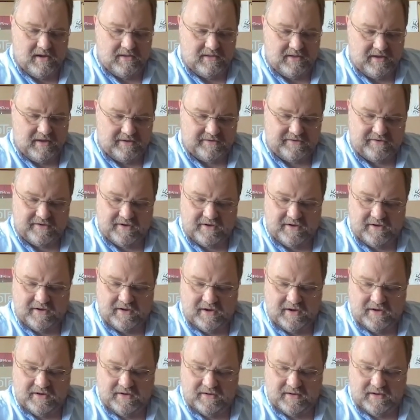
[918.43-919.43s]
there's
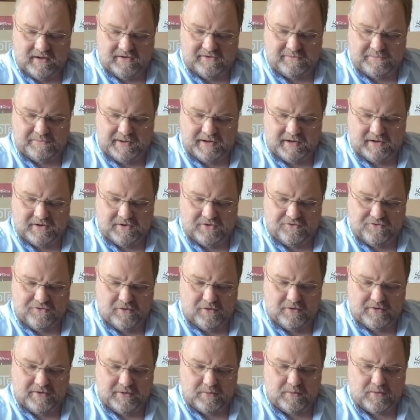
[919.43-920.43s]
a speed
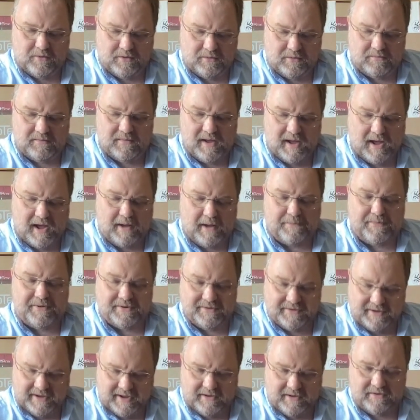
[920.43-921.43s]
control that will up
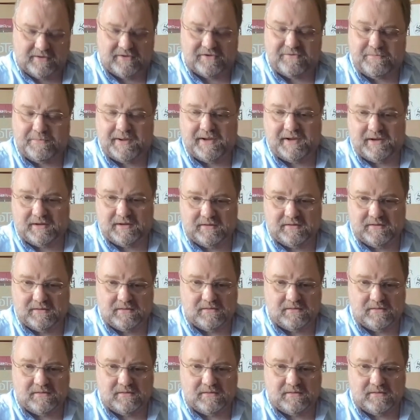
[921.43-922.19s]
and down the speed